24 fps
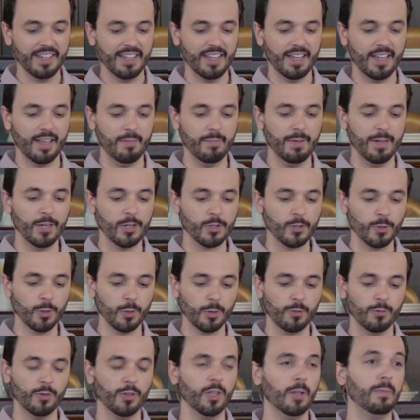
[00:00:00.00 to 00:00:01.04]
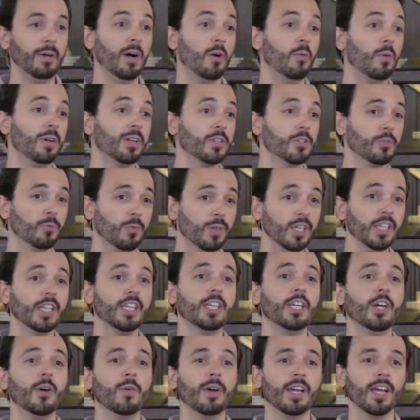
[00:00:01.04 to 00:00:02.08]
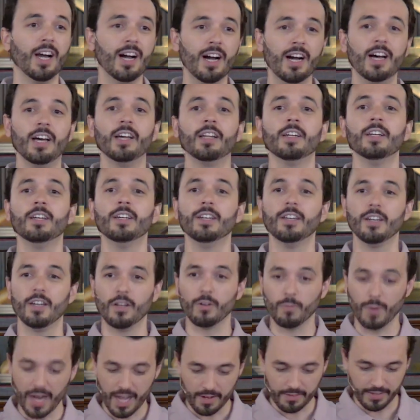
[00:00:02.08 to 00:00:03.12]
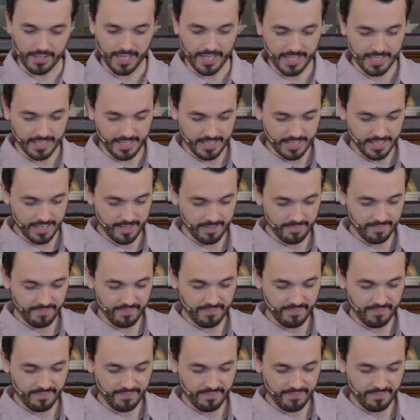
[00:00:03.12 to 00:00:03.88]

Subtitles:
and being truthful about what is really going on around us.